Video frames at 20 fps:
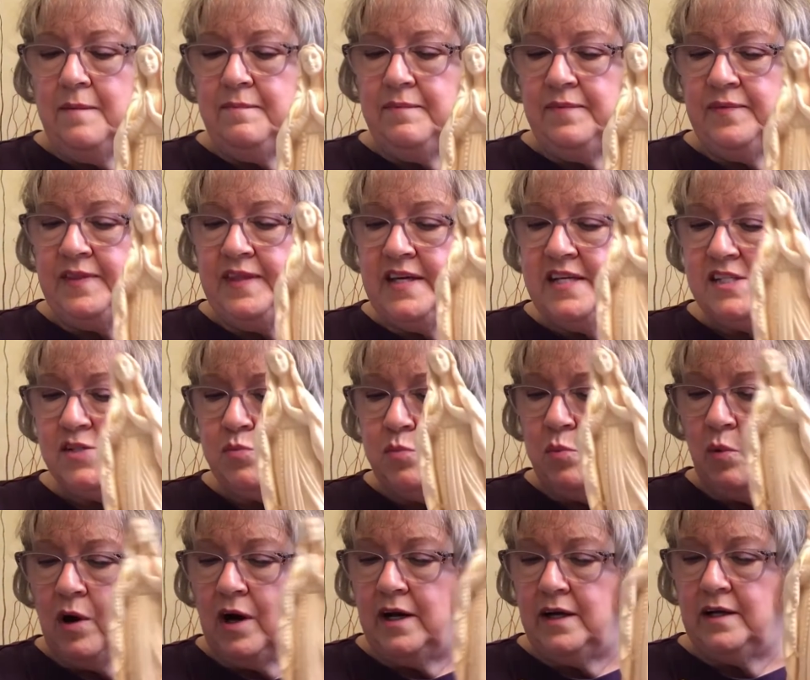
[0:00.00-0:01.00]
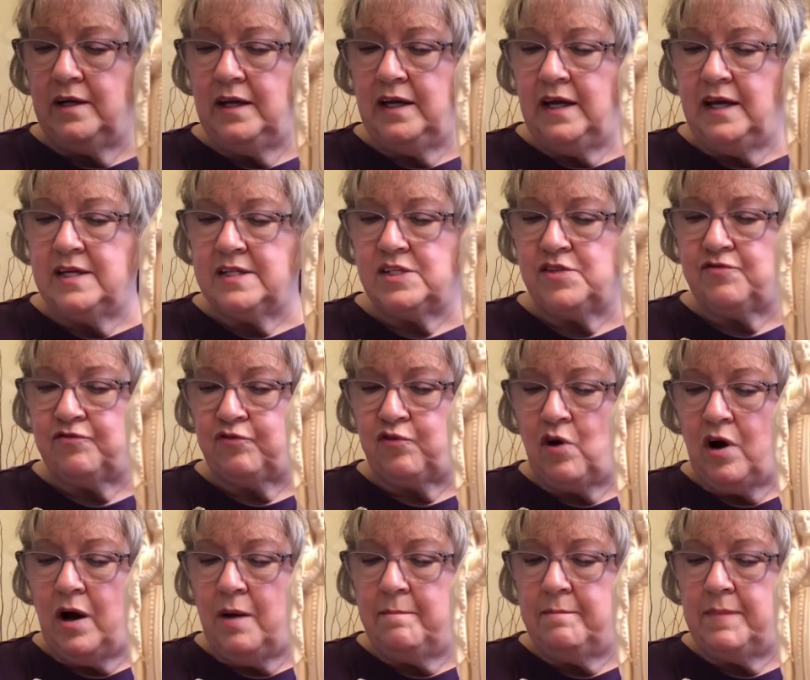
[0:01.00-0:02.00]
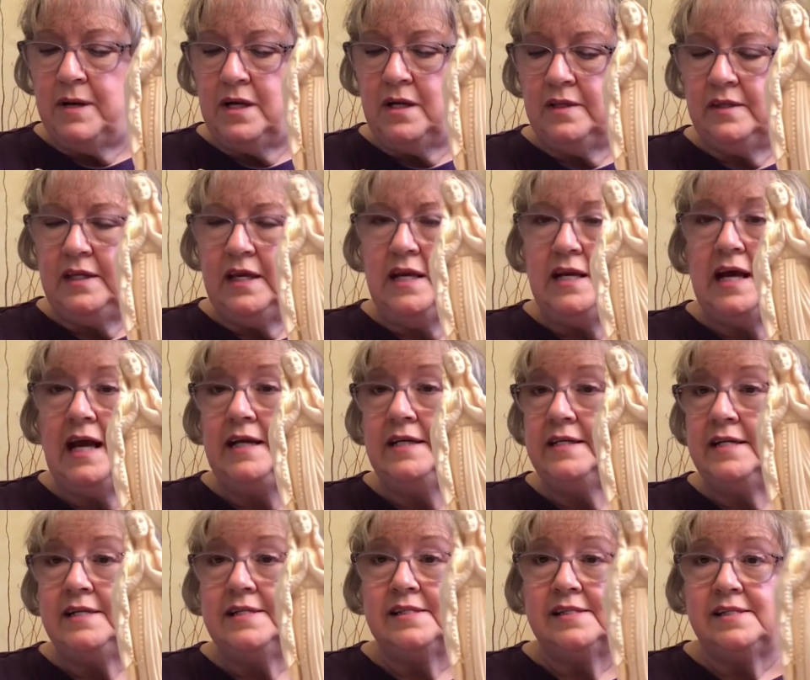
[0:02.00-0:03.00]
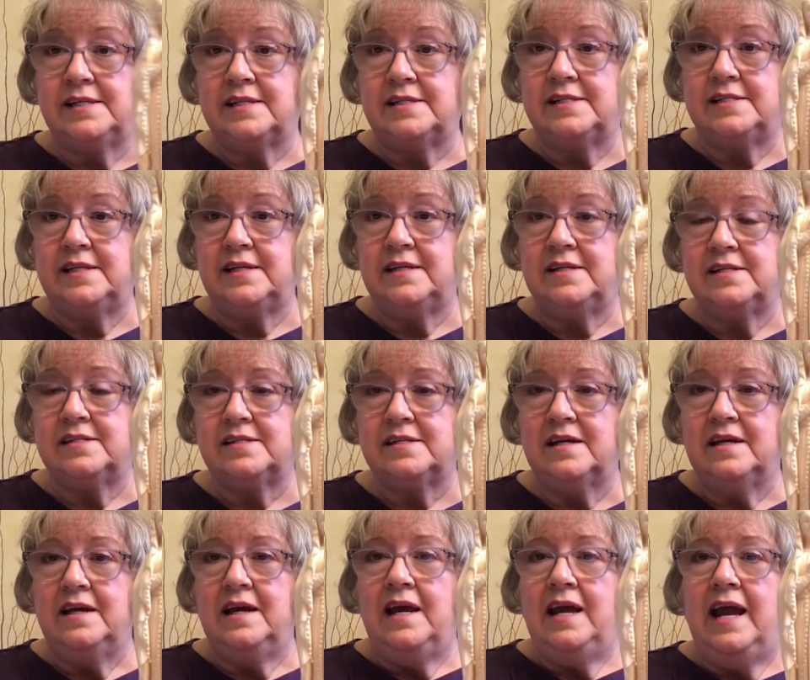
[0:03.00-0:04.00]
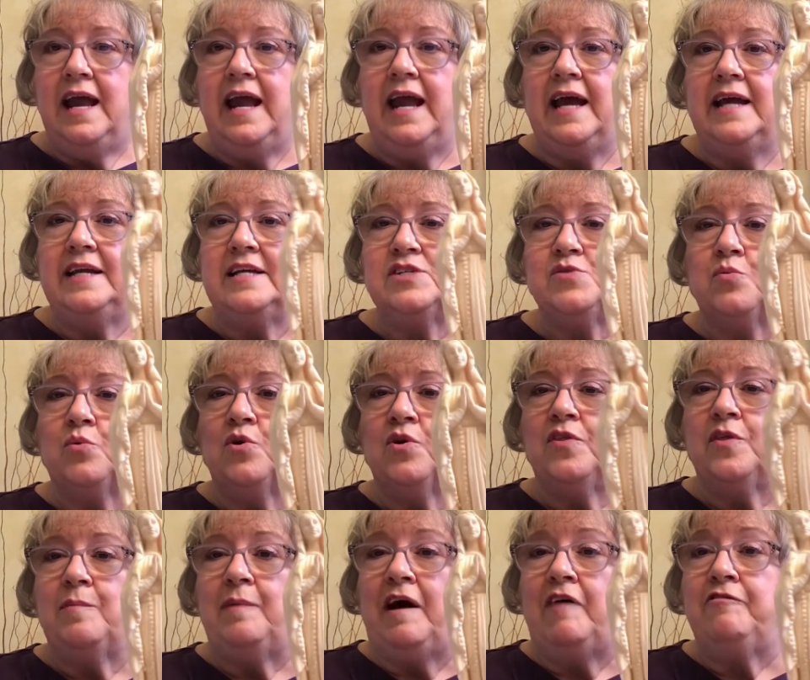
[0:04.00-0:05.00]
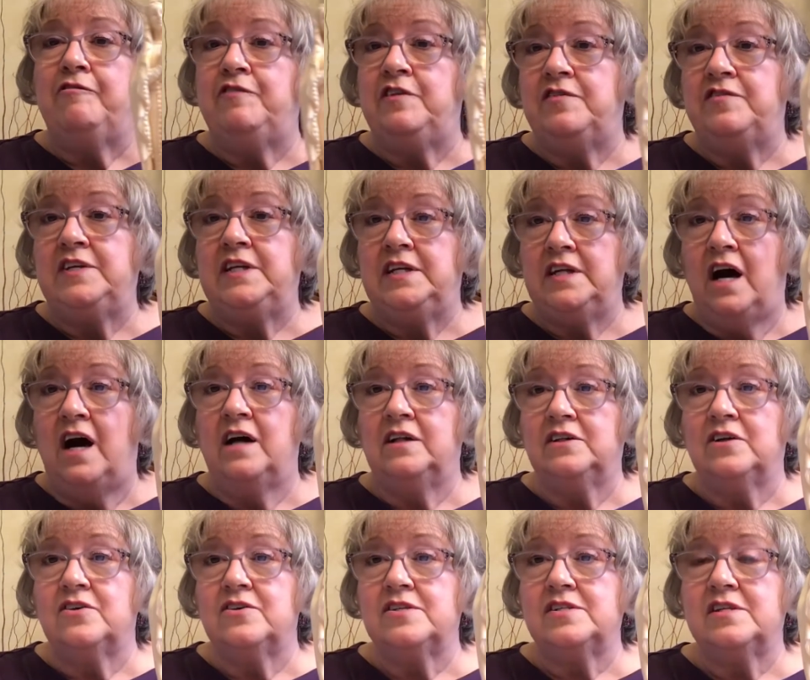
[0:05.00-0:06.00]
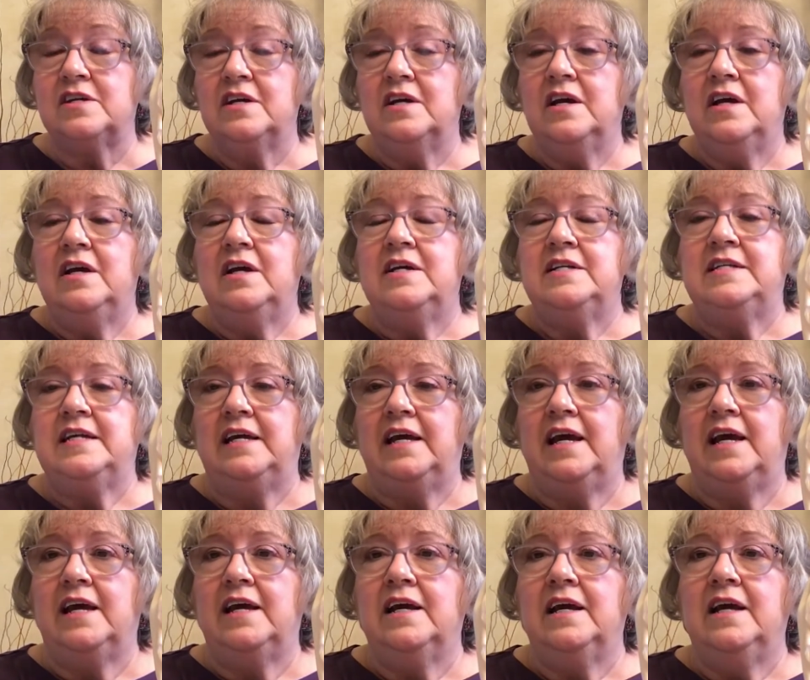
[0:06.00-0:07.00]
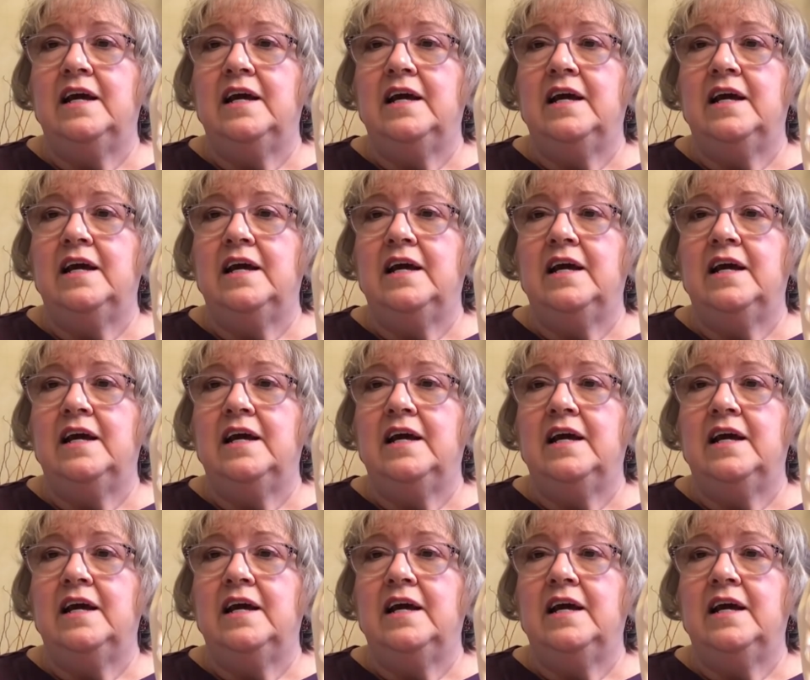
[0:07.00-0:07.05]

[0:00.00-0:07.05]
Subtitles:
This one is from the 1960s and is worth about $50 today.